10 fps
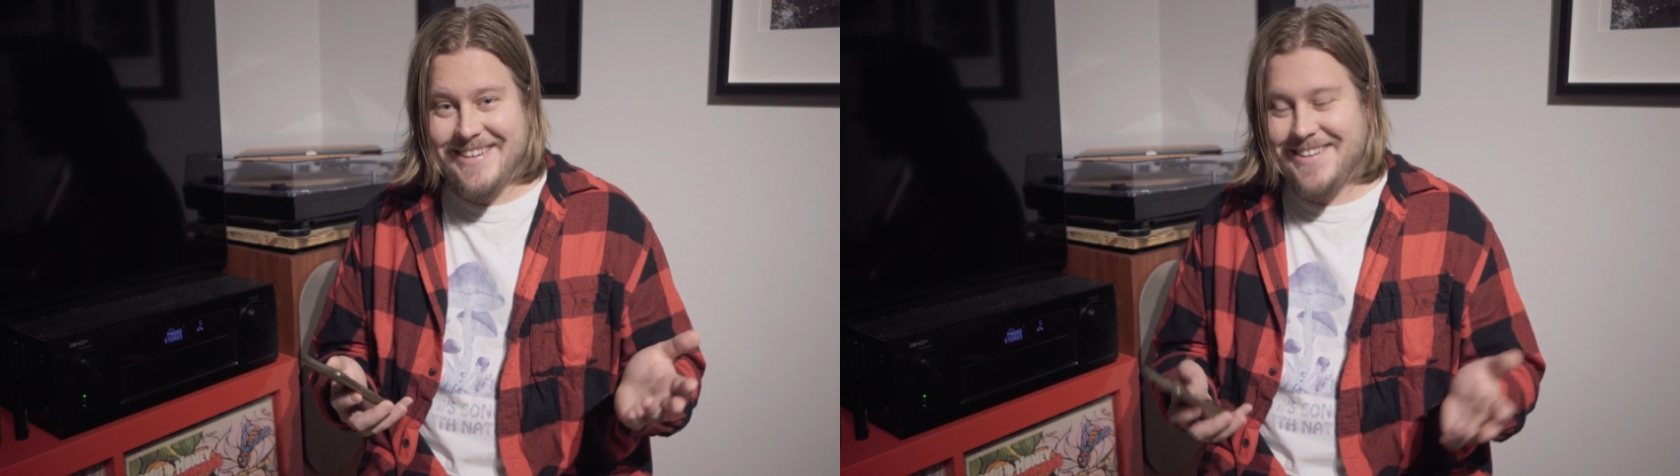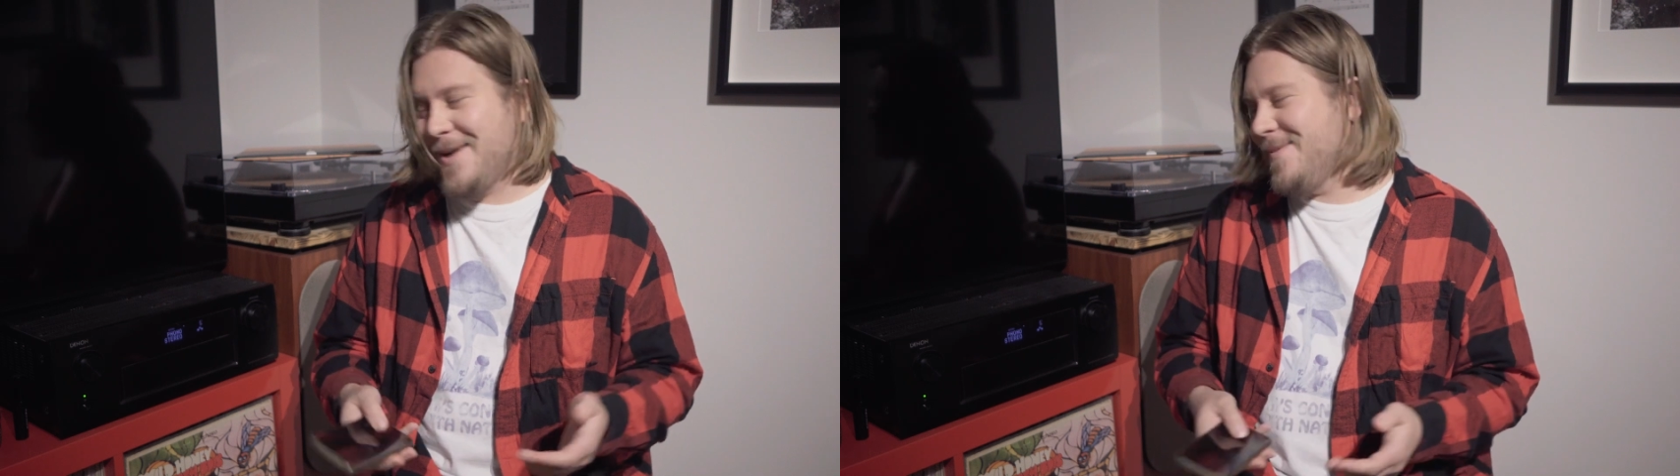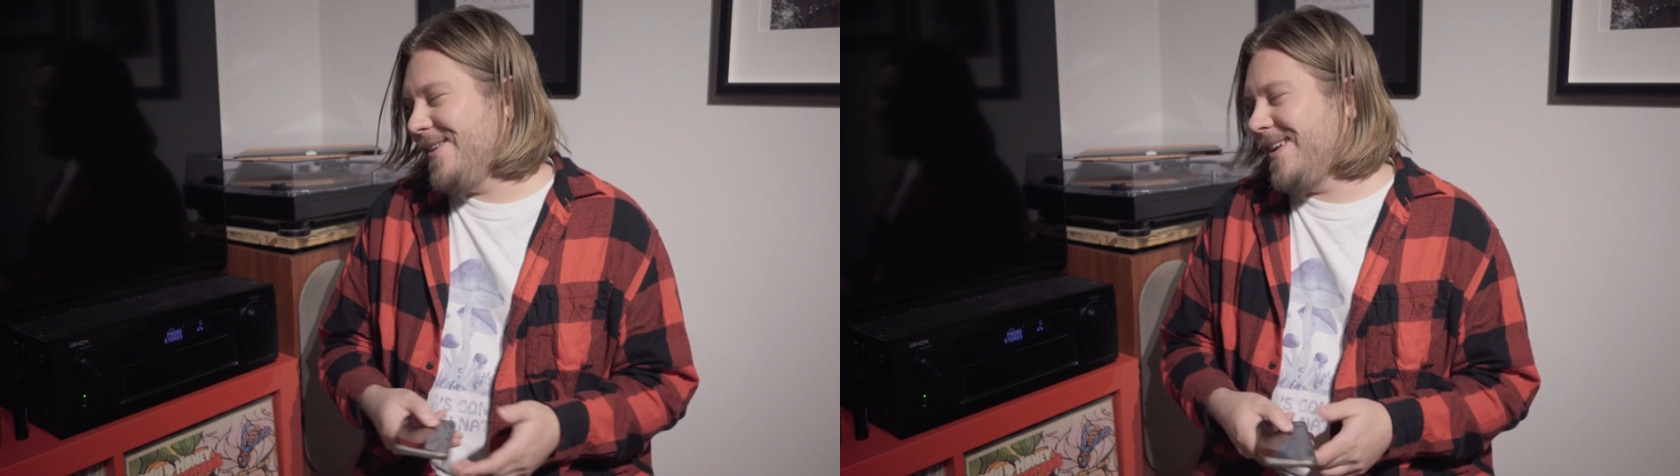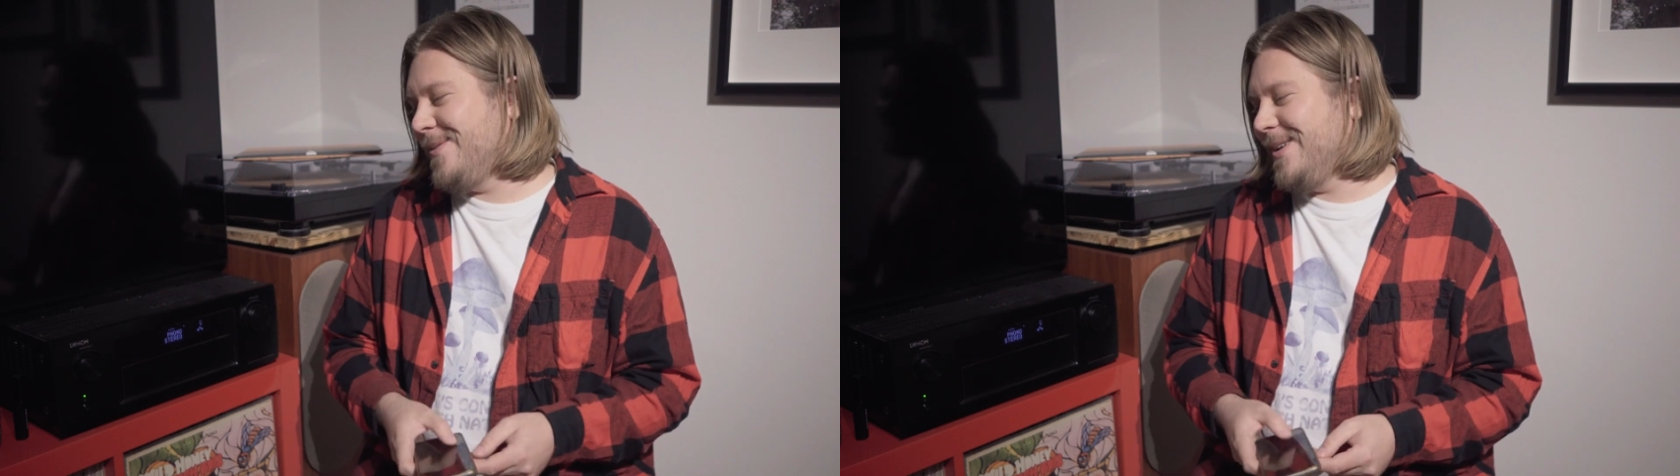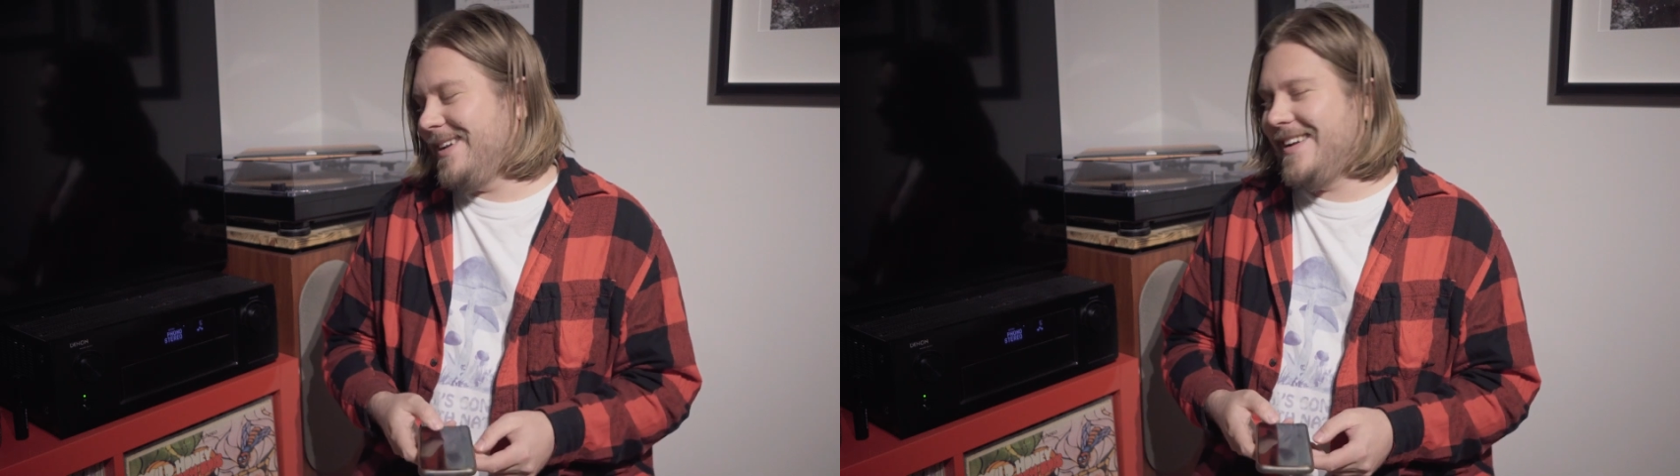Come on, I
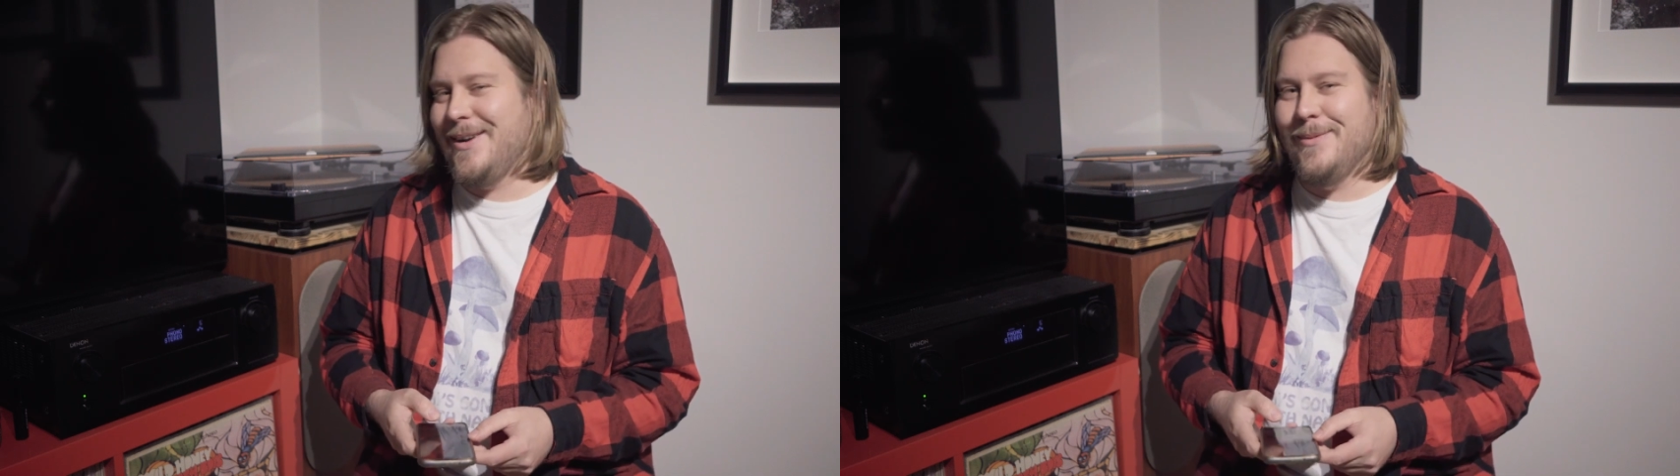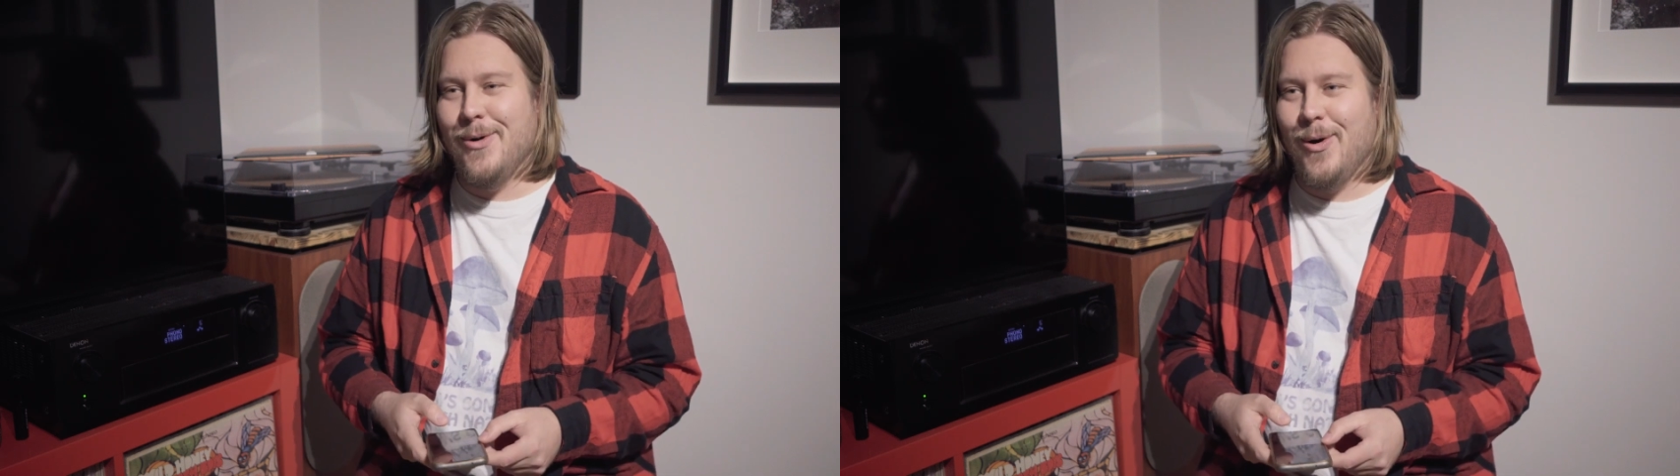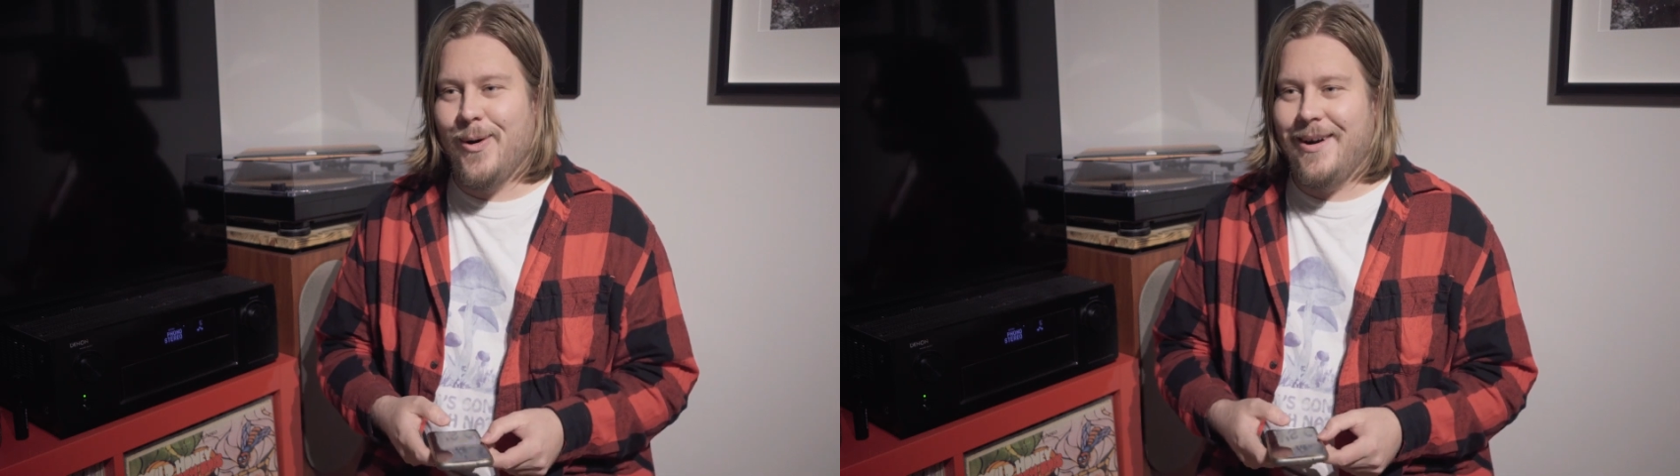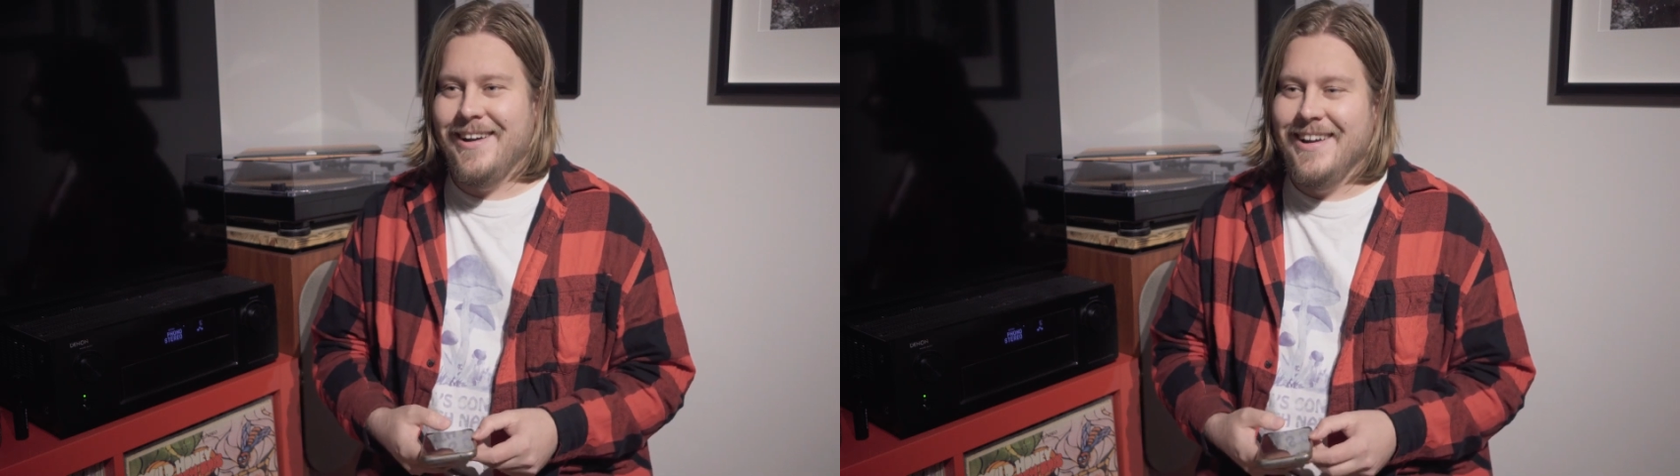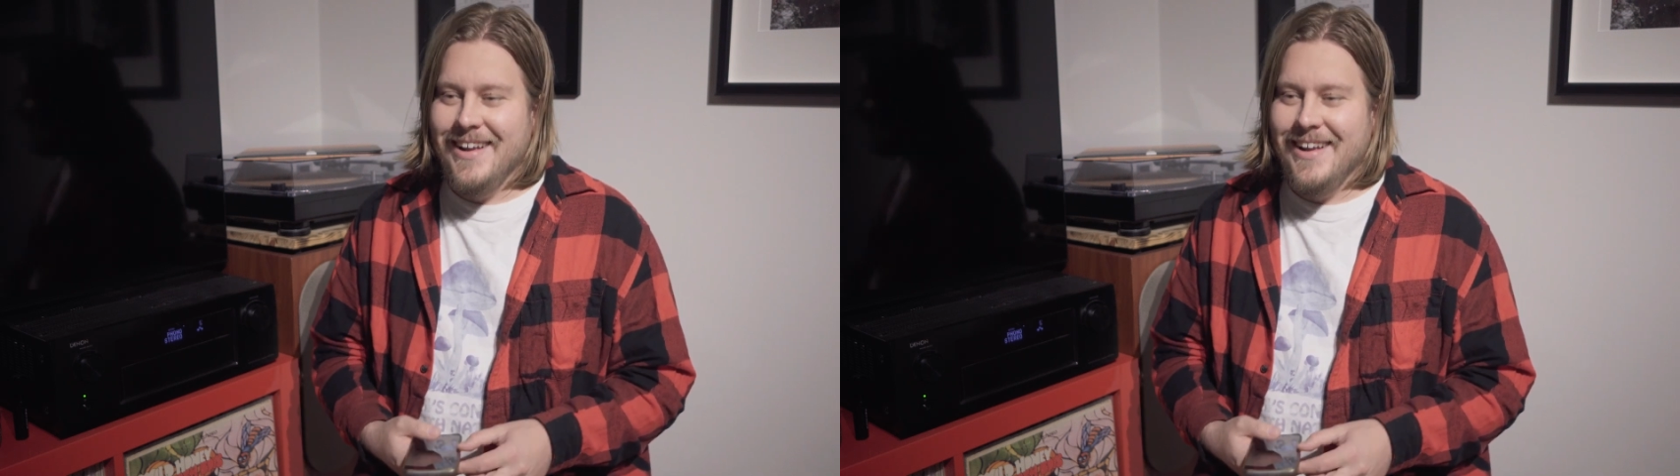want to hear more.